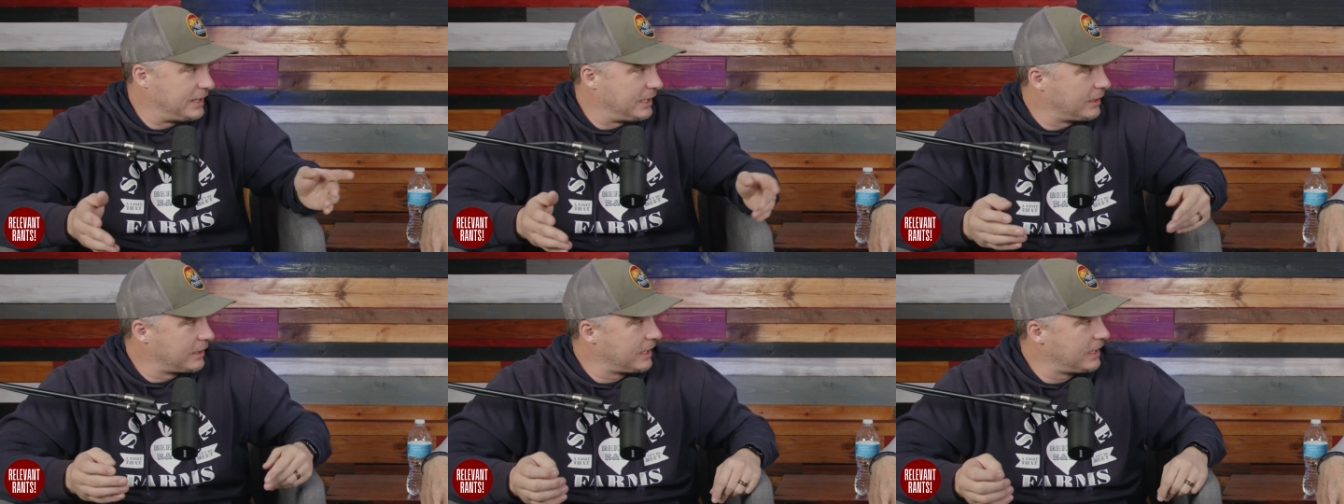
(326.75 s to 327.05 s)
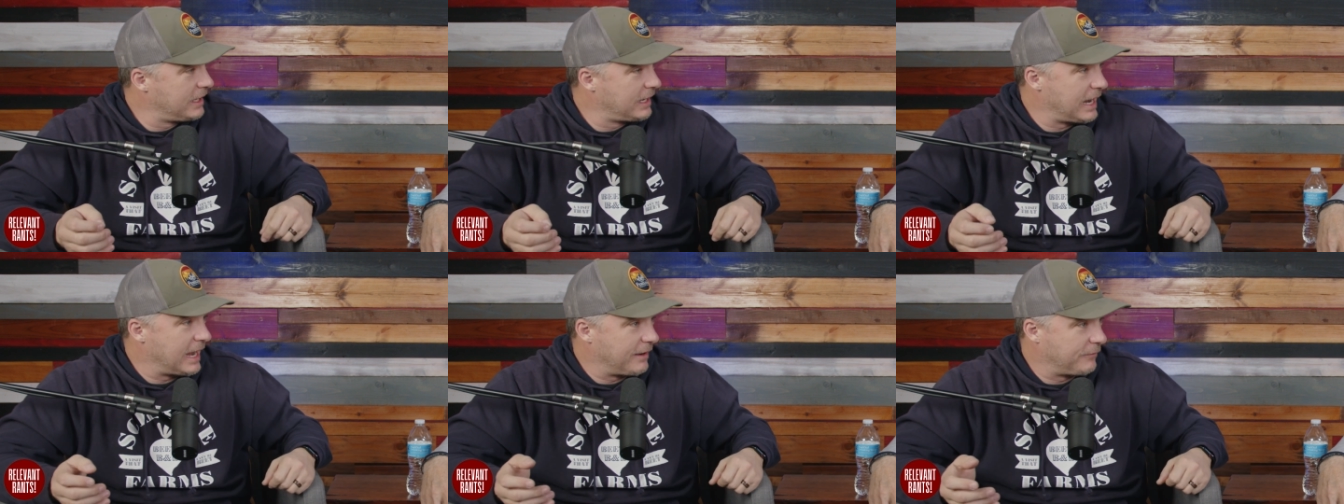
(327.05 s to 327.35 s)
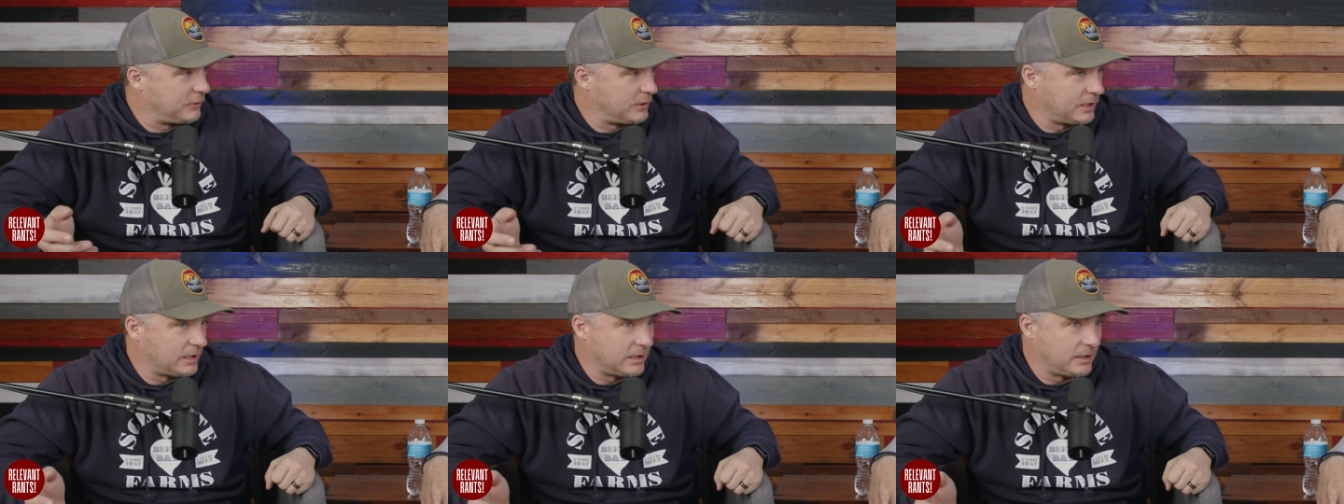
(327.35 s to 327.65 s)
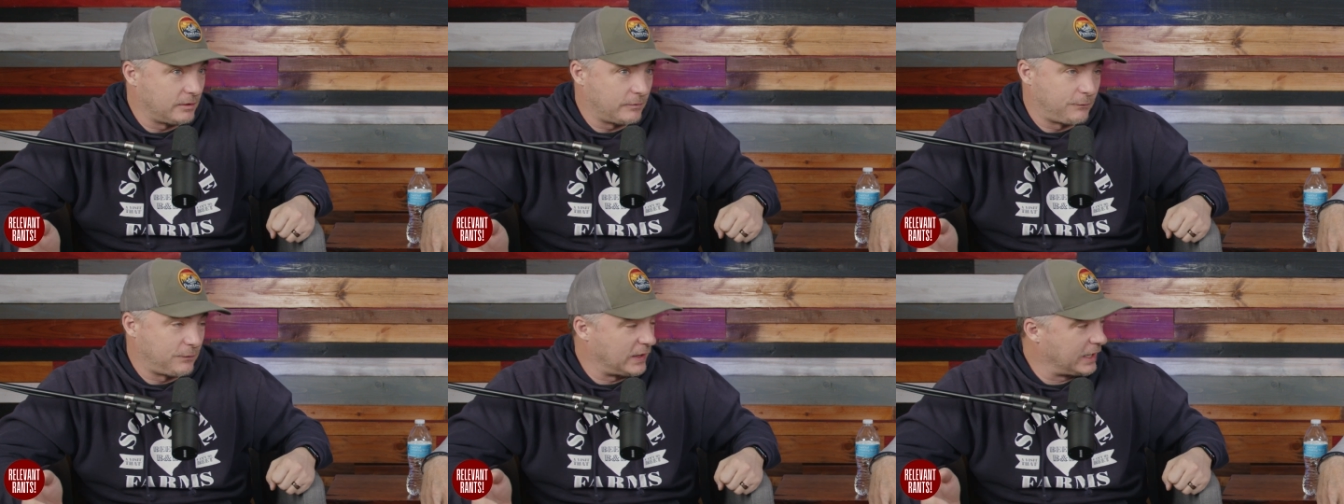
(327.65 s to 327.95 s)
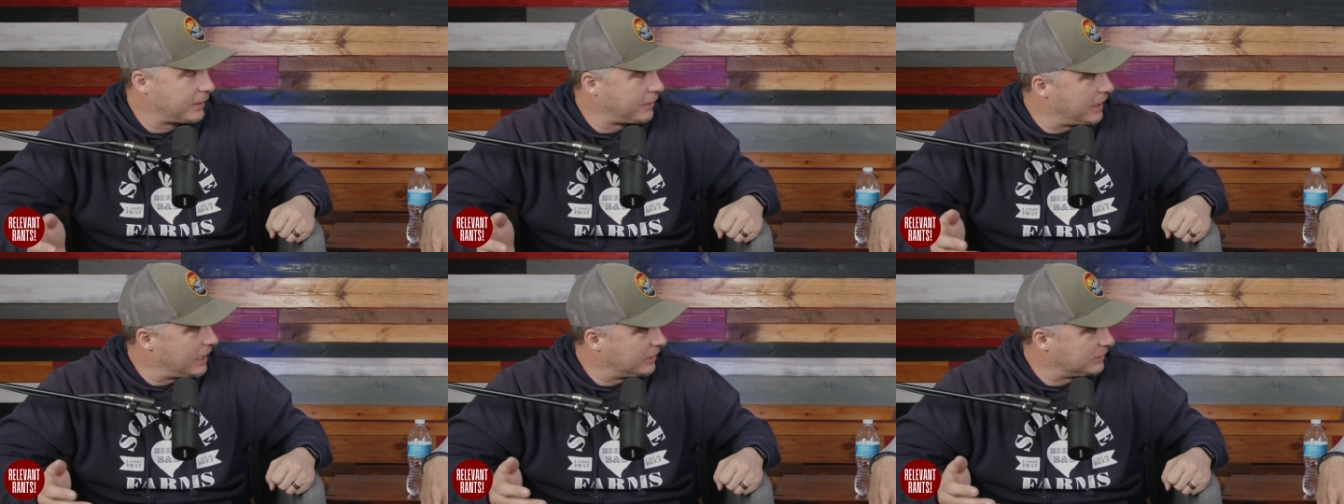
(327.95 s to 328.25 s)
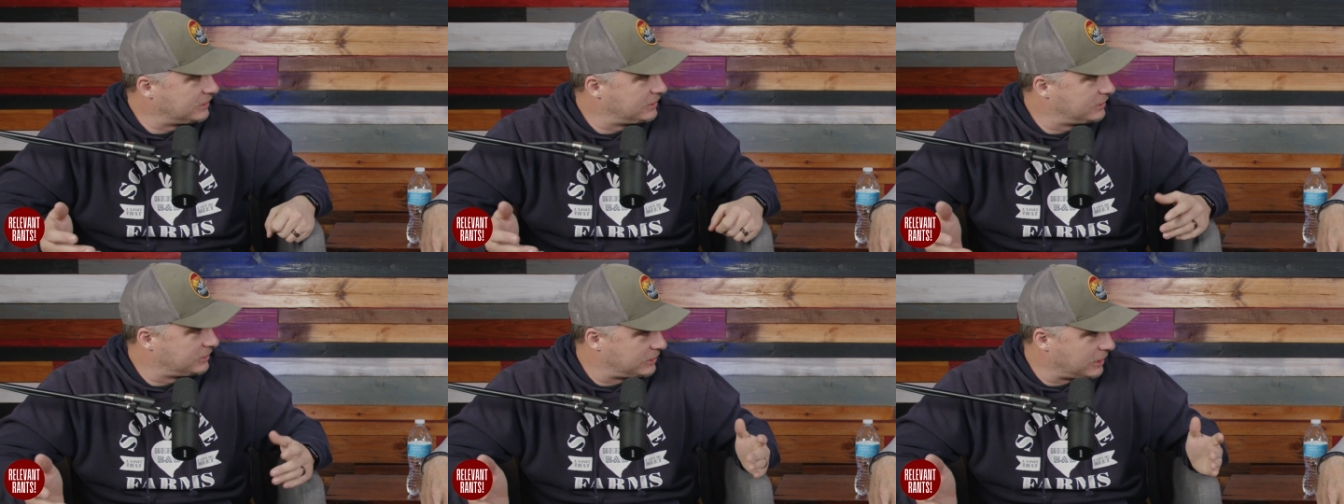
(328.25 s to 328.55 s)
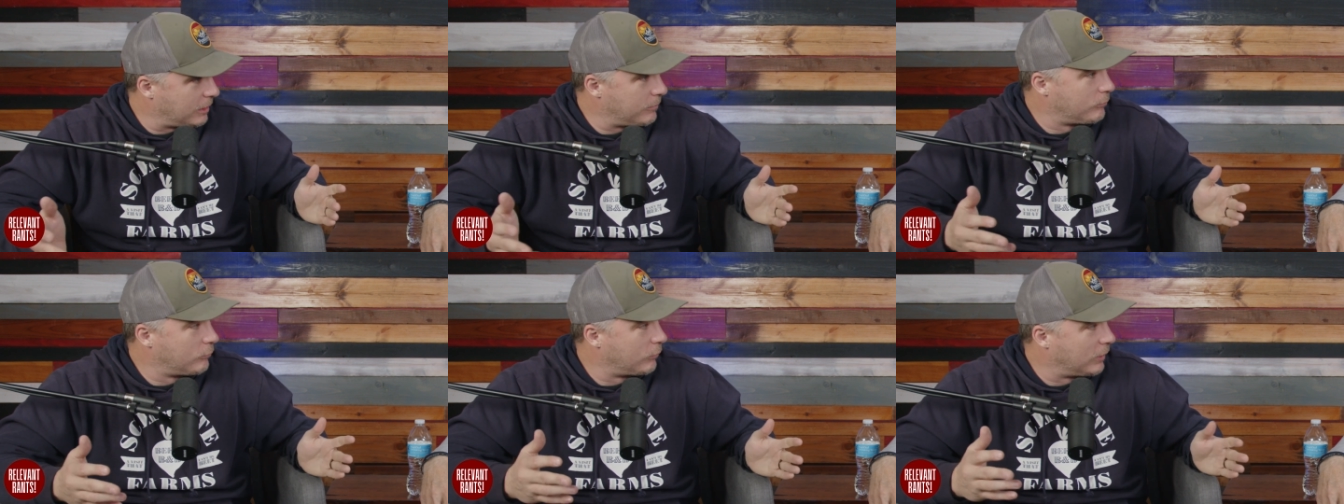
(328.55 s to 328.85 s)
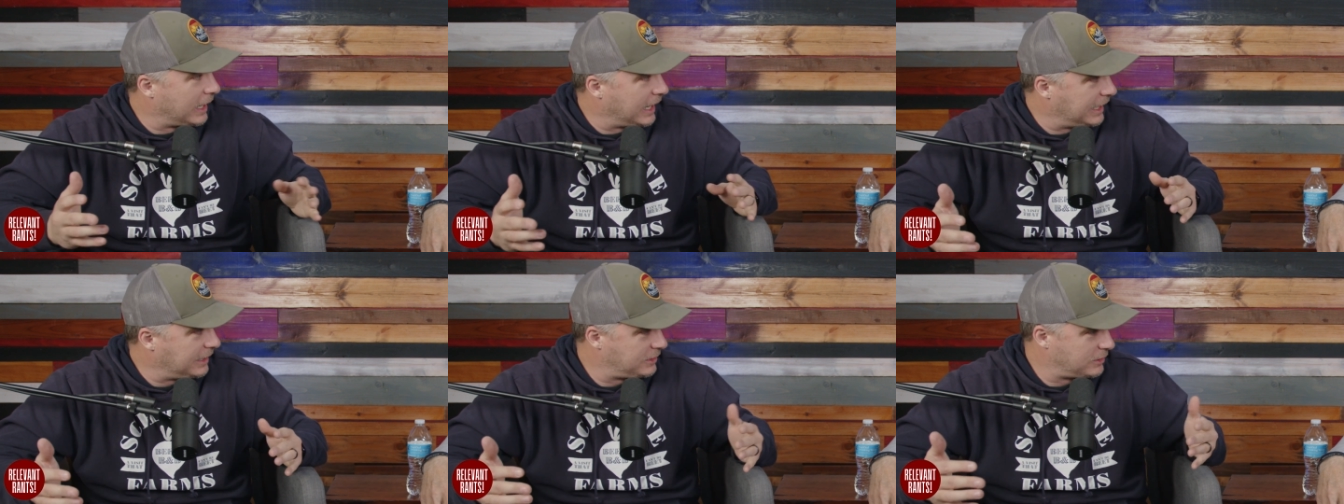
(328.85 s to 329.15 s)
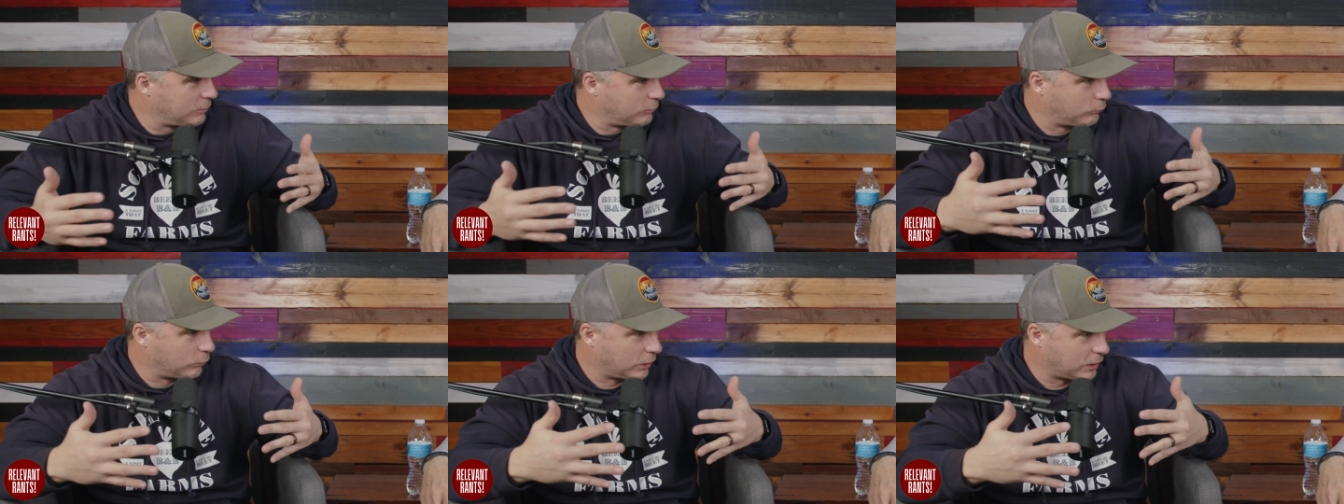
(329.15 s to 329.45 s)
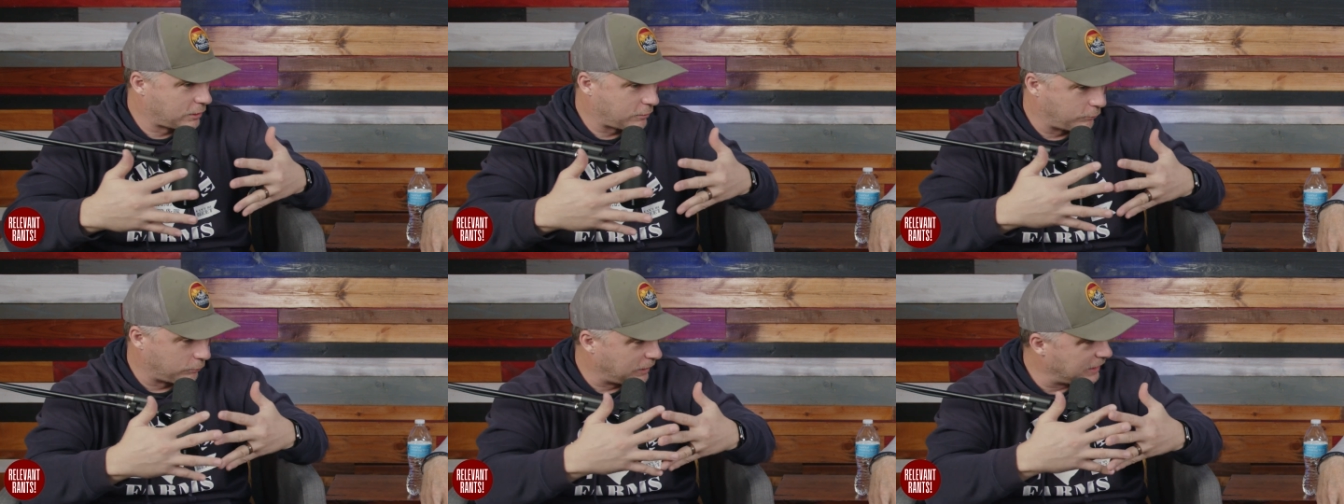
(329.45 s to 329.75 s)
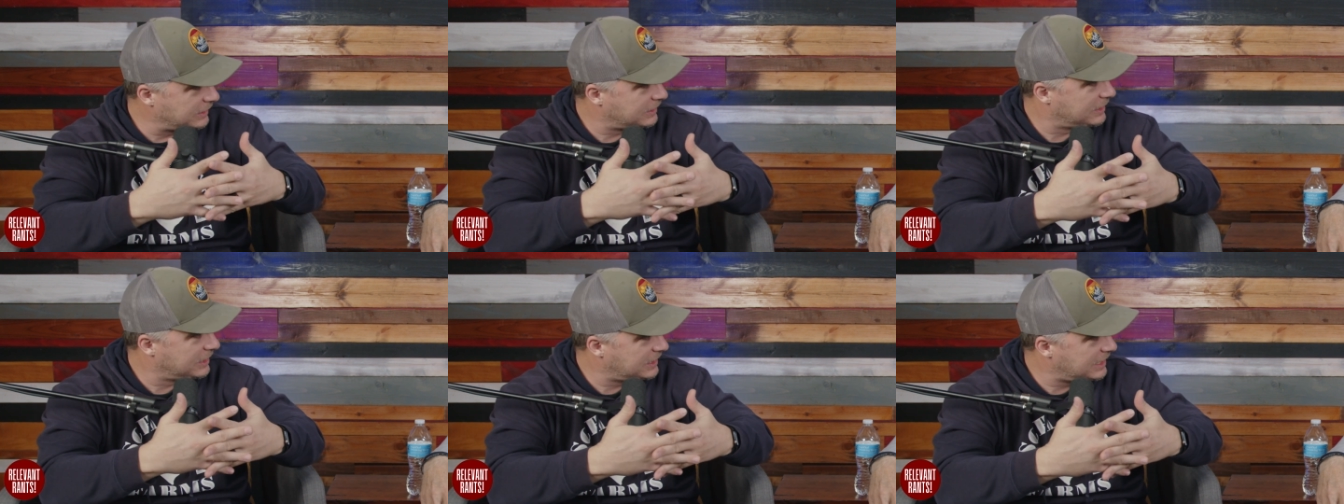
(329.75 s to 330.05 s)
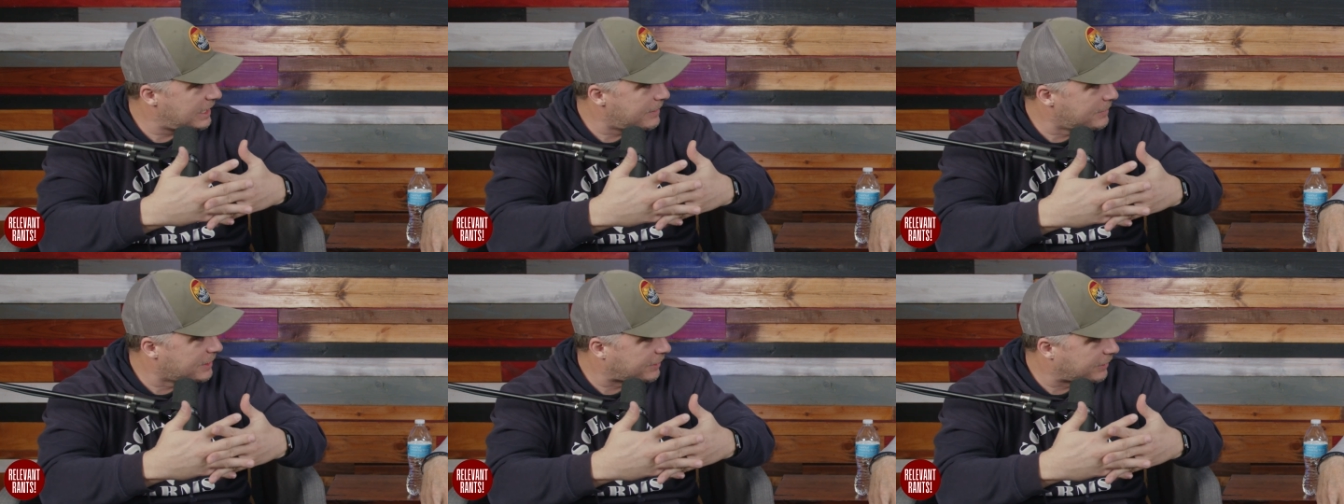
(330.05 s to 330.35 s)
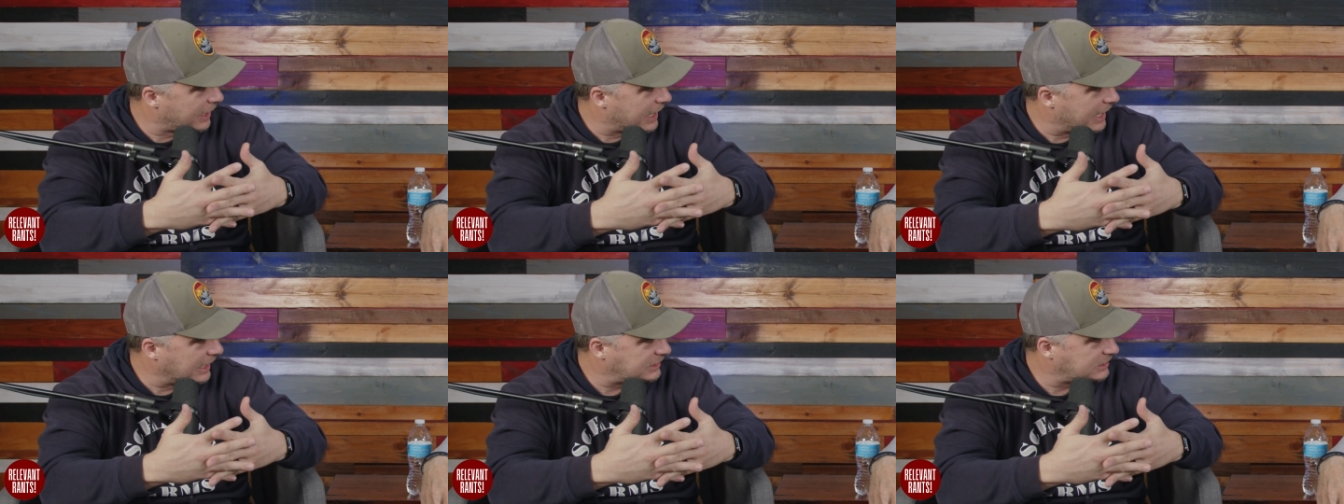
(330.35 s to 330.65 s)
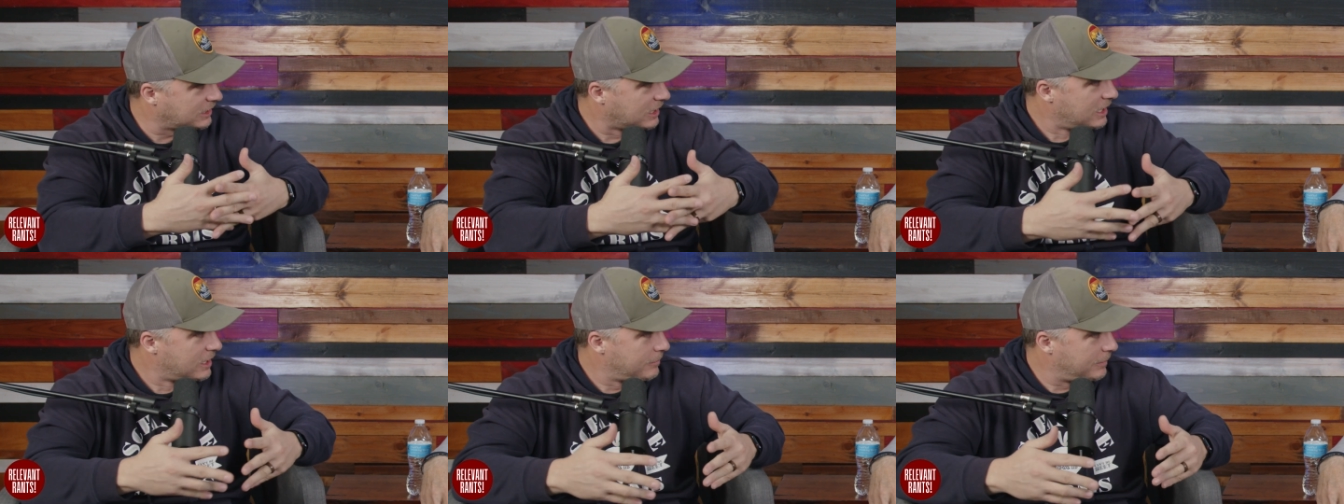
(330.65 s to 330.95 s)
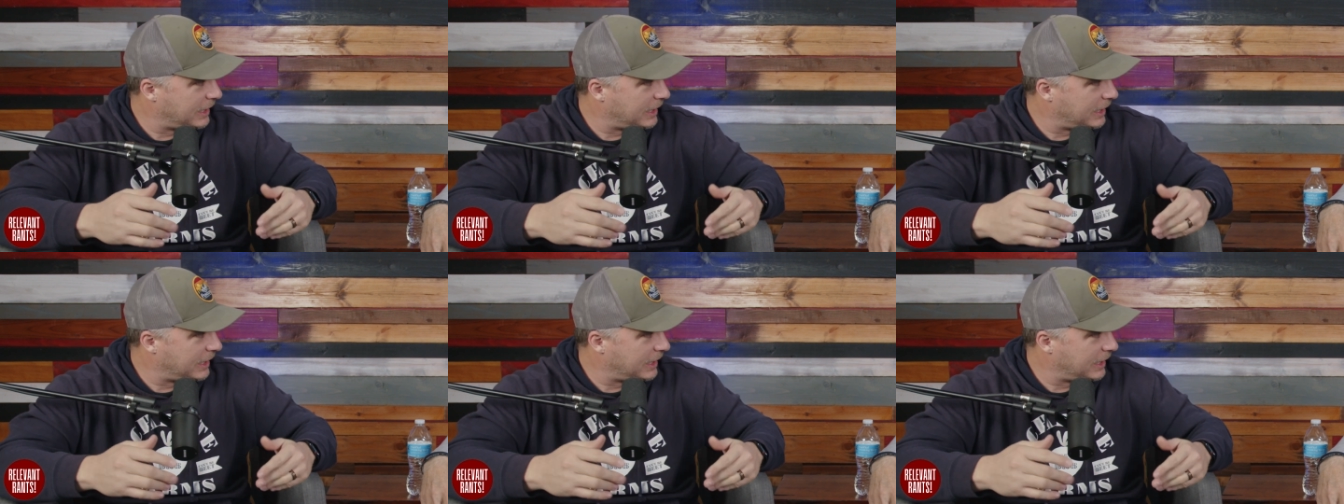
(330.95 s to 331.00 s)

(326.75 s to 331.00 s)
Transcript: they're going to have to figure out some way to work with the Democrats